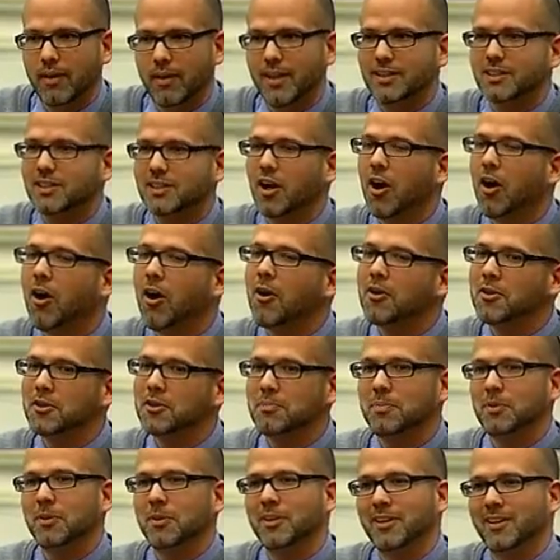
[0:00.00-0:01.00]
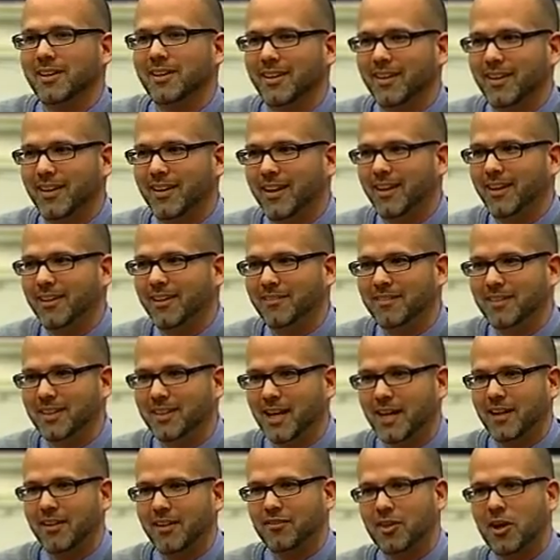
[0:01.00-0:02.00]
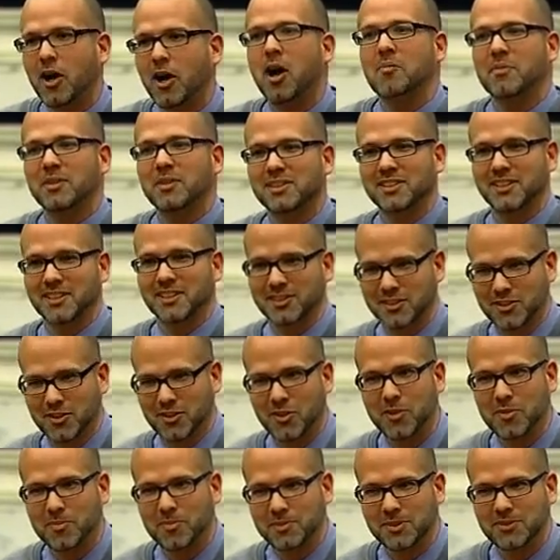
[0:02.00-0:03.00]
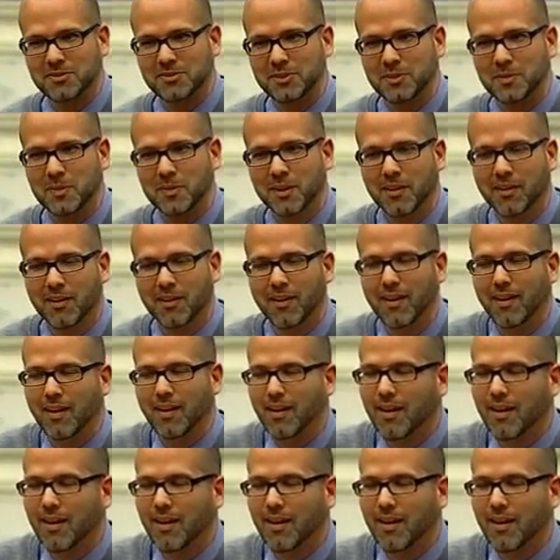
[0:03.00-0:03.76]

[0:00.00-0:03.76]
It's hard to put it in kind of common sense terms, if you will.